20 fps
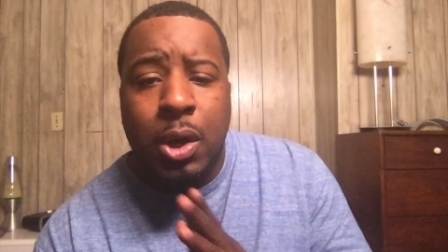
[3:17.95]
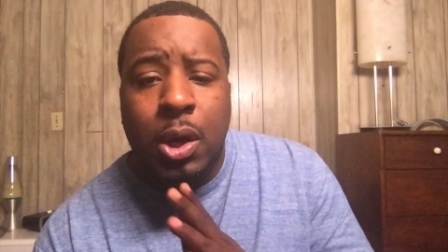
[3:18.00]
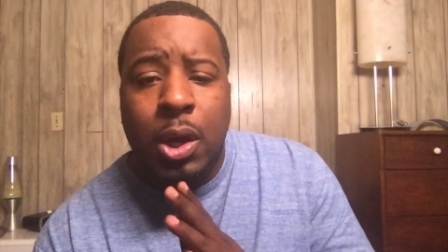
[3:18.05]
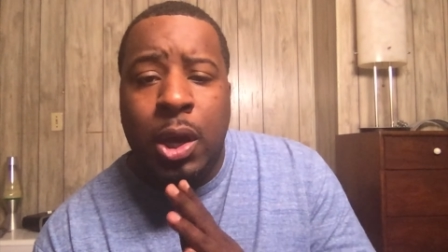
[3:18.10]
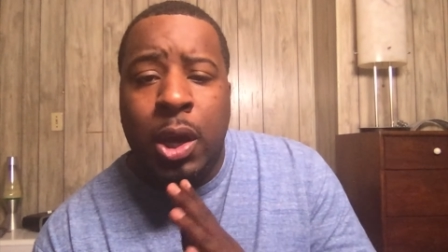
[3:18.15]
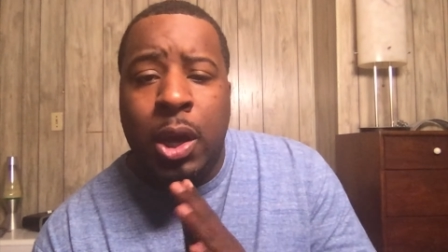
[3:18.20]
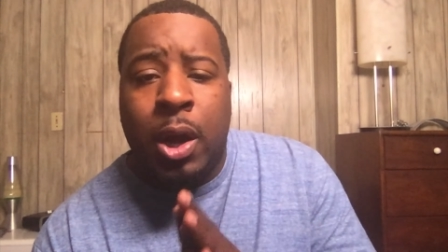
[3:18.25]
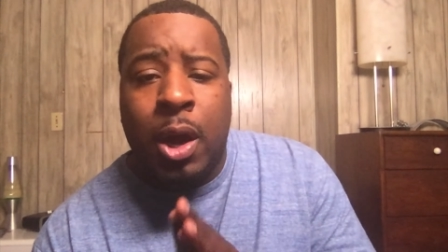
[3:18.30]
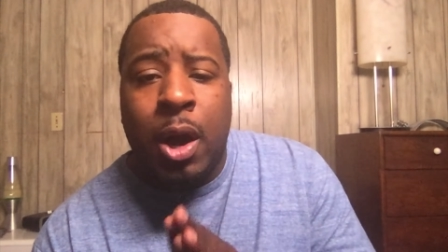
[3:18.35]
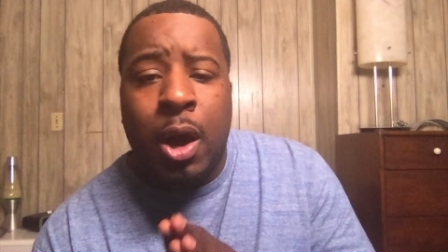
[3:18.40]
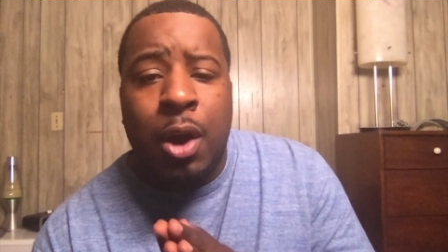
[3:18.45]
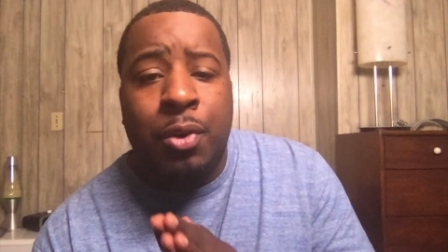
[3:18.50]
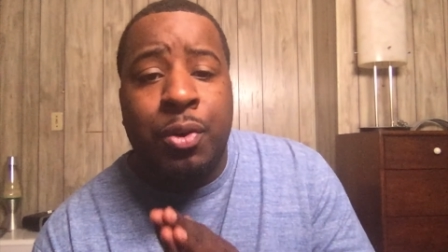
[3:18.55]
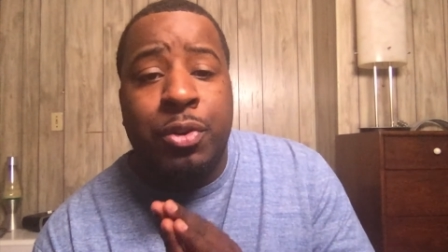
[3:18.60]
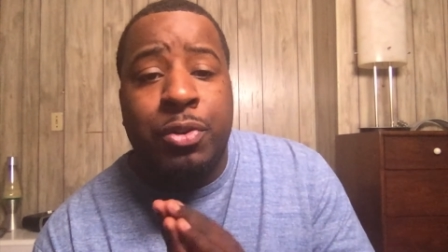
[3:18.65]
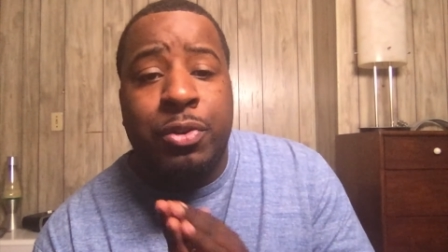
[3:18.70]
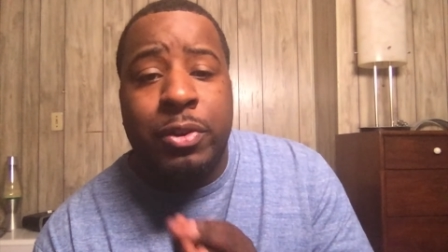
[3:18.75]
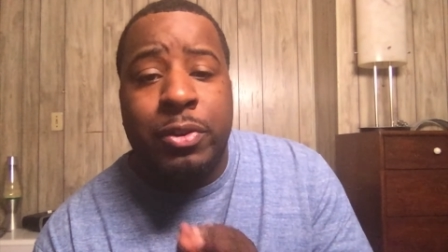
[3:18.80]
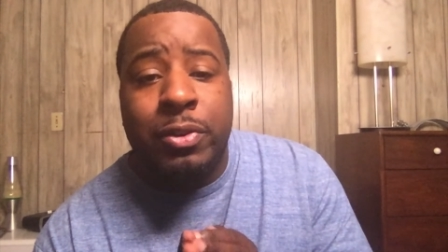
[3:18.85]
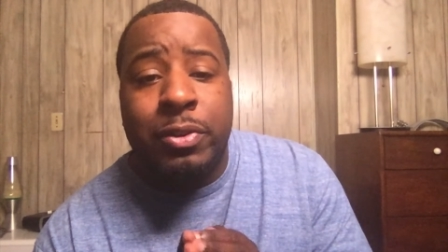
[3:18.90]
and
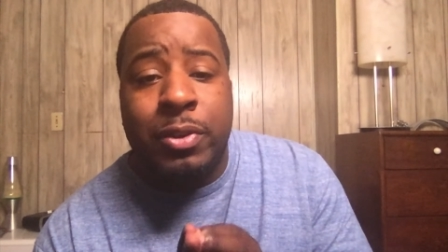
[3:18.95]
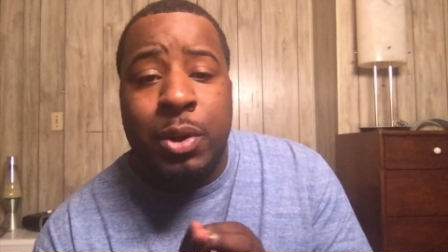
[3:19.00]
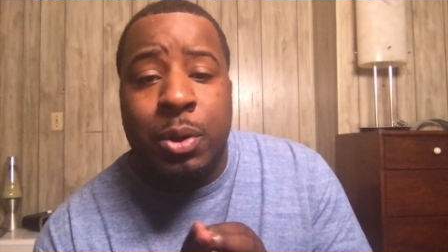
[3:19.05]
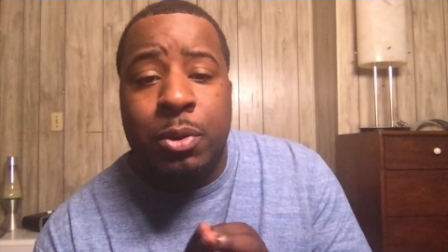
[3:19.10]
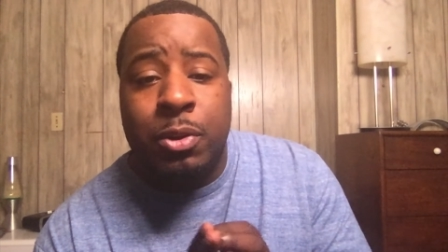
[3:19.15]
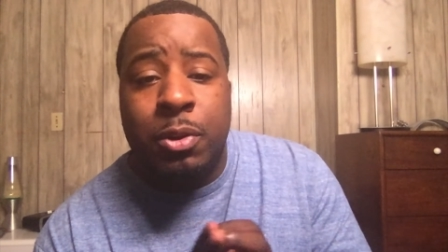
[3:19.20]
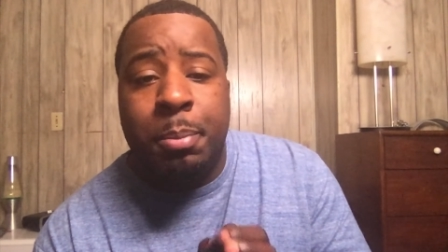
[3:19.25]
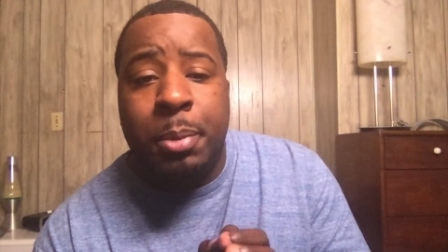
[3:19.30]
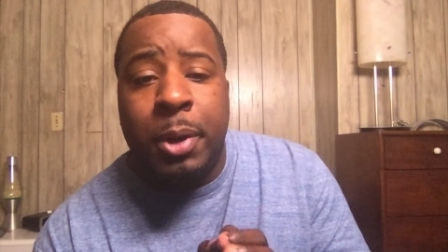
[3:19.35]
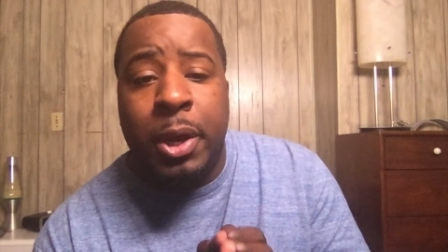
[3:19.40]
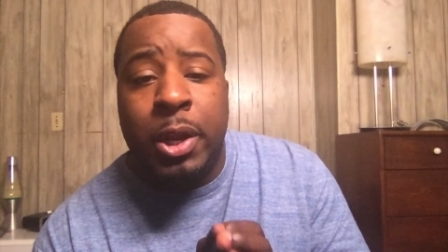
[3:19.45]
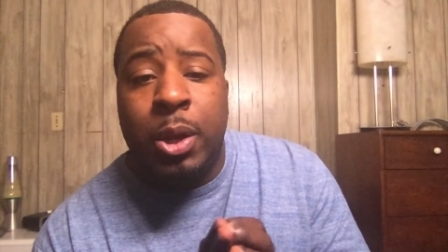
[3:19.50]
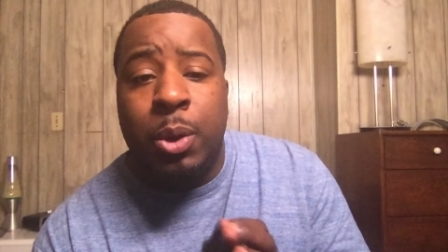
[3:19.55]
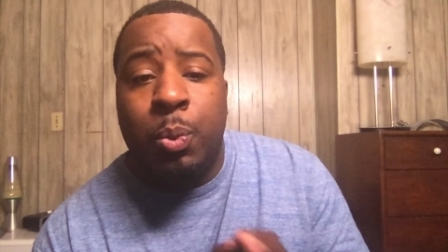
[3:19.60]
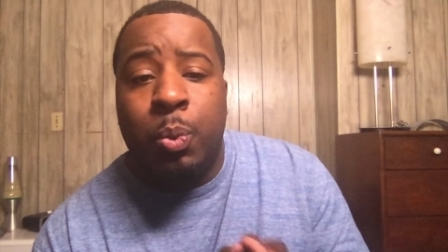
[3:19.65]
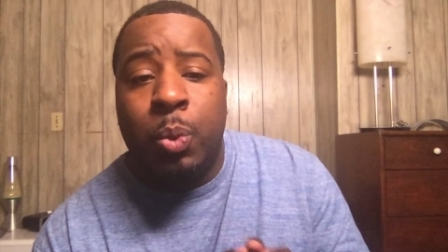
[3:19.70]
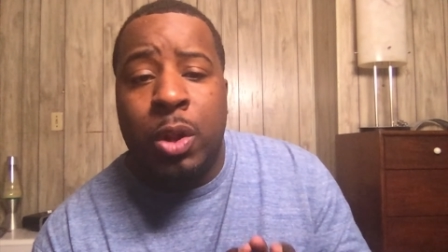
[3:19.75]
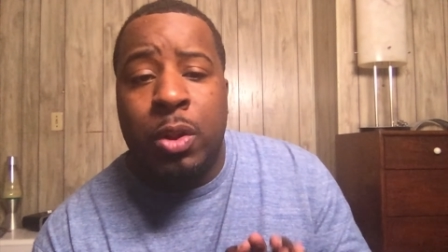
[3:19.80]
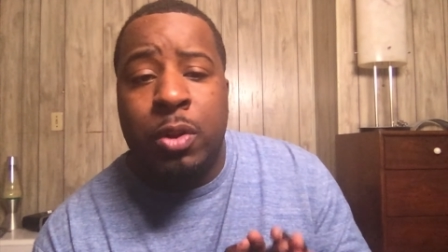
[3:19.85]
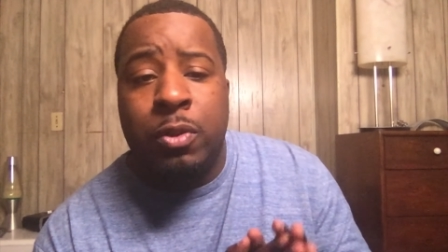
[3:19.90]
Congress is still debating
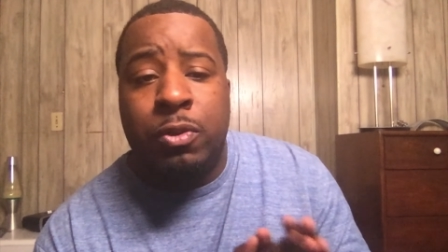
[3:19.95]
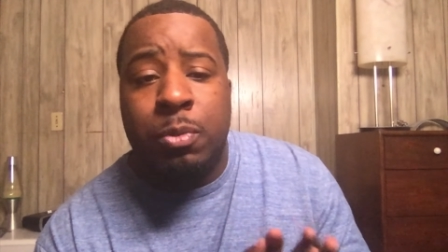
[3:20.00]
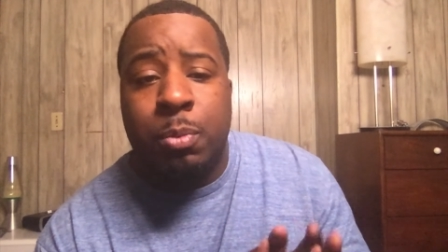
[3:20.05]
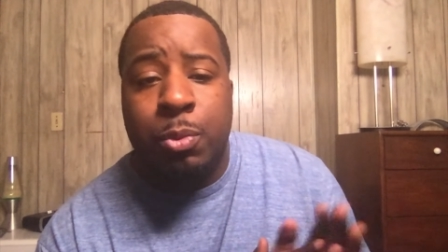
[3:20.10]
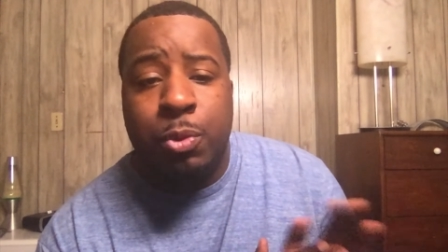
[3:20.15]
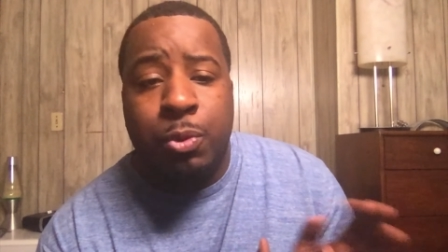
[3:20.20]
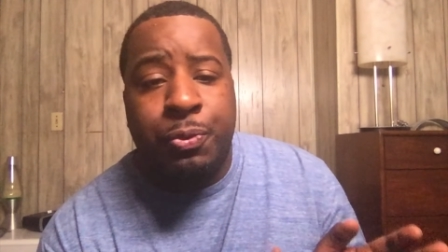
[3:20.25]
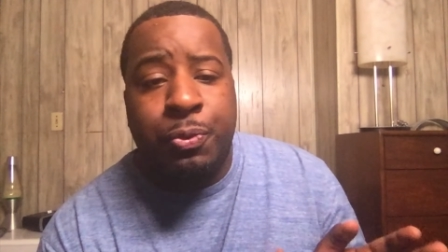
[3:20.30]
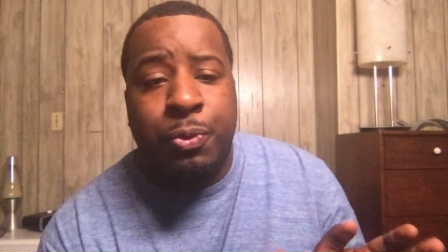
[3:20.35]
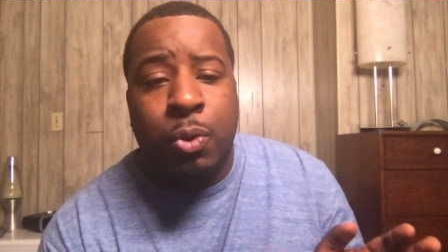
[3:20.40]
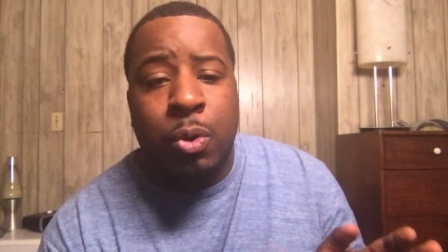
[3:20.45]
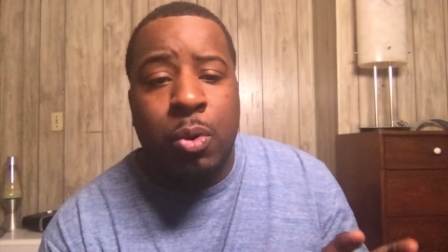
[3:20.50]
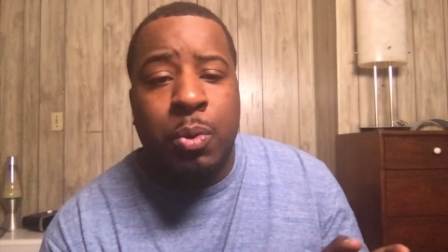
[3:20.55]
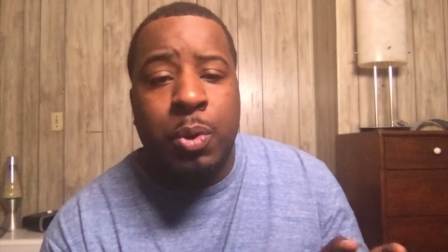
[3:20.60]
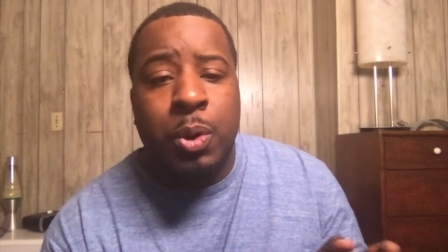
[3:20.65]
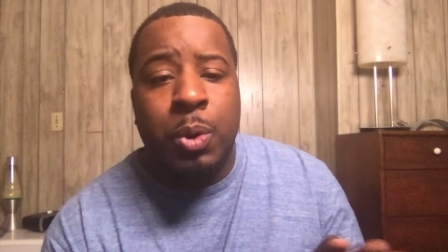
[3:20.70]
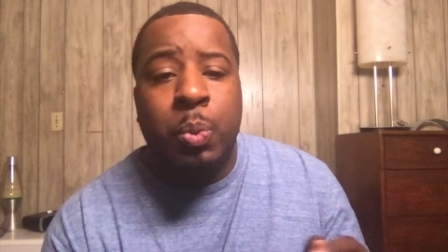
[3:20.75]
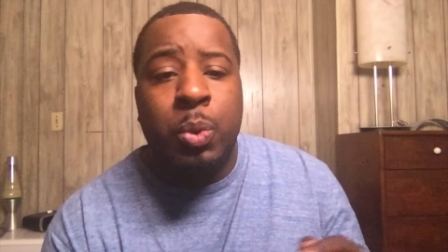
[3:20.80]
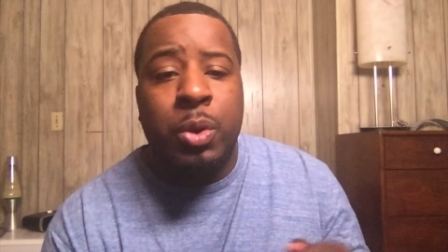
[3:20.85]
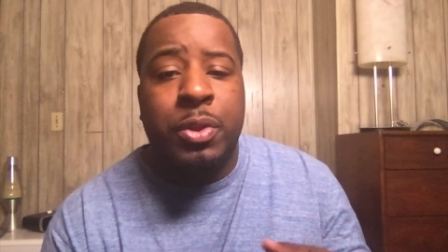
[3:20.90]
whether to move
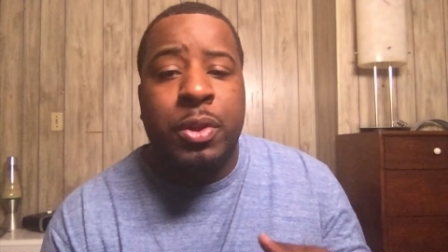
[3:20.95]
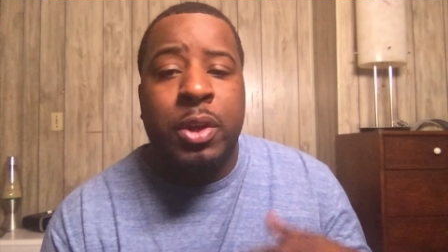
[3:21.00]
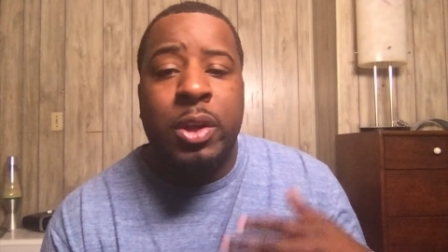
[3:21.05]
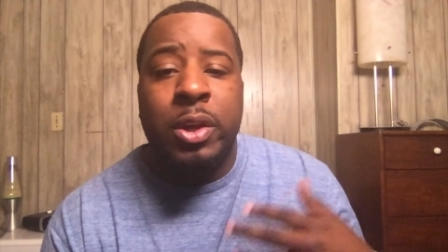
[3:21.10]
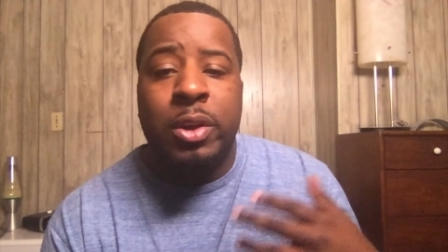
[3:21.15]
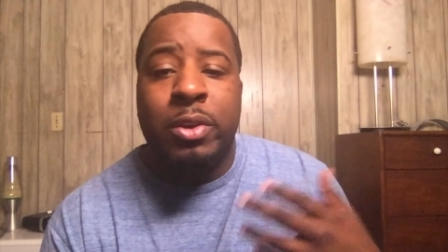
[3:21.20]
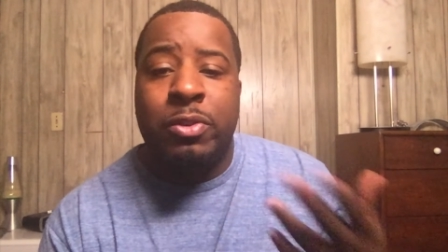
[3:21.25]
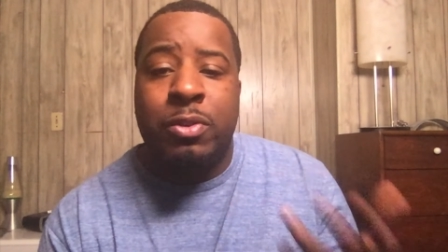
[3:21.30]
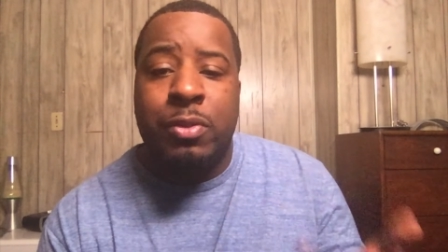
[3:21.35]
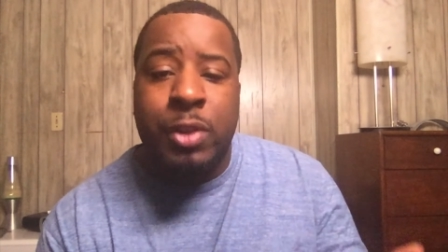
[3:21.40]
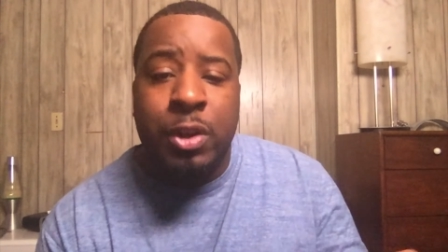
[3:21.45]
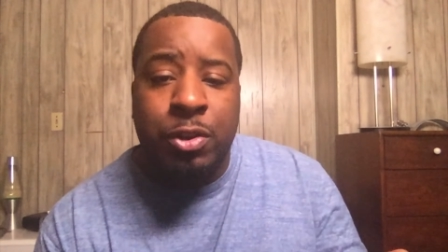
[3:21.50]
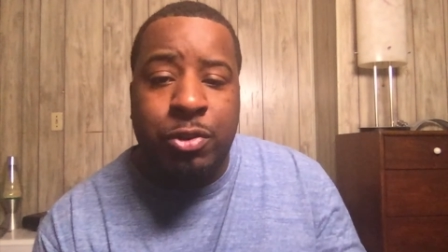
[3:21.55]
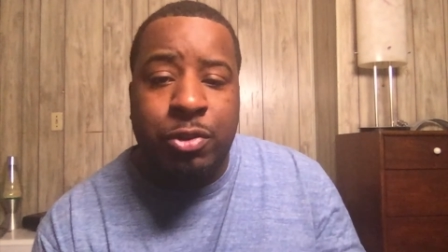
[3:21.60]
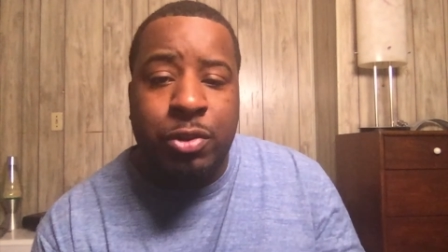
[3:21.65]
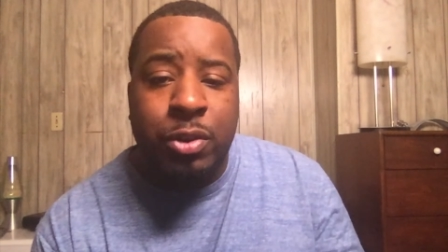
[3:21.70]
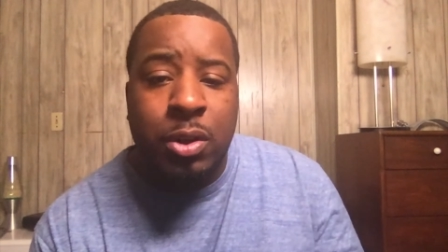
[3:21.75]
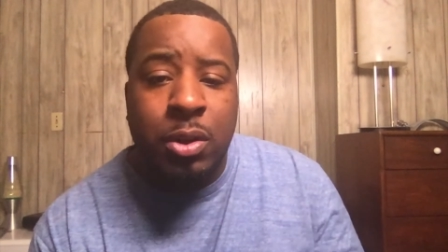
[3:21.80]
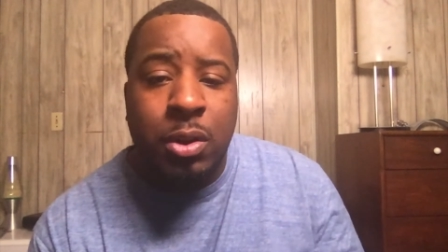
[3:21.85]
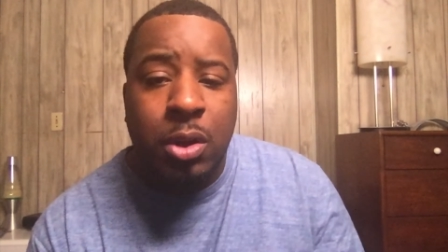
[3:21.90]
forward with an
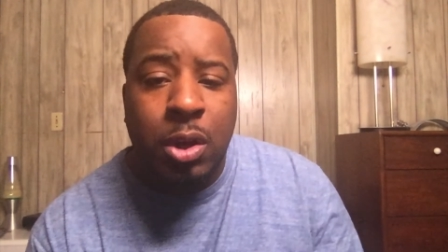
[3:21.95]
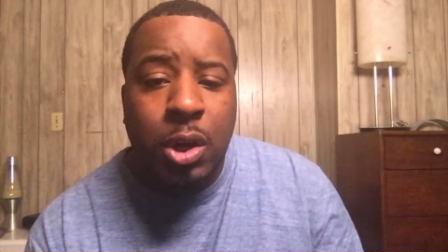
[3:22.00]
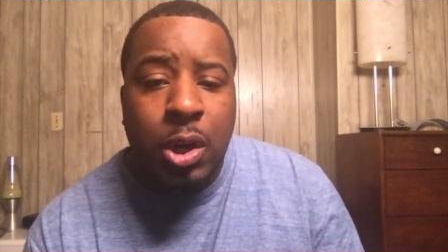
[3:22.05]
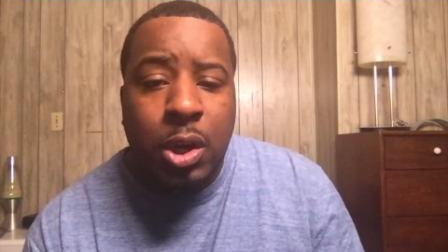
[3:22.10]
extension